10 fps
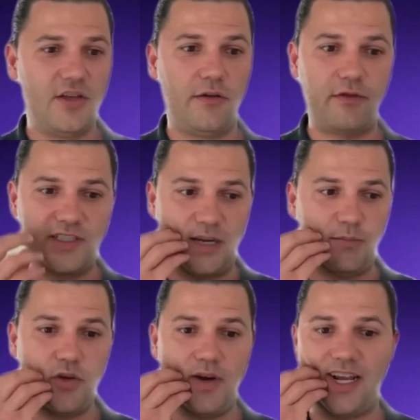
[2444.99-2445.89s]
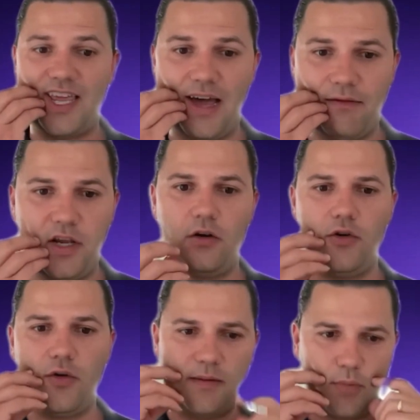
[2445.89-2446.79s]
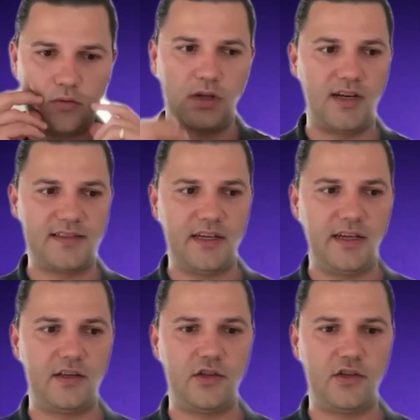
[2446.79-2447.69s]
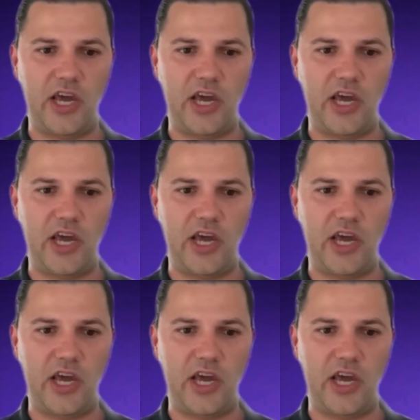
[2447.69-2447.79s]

you know for example you had a cavity or you had bone loss and it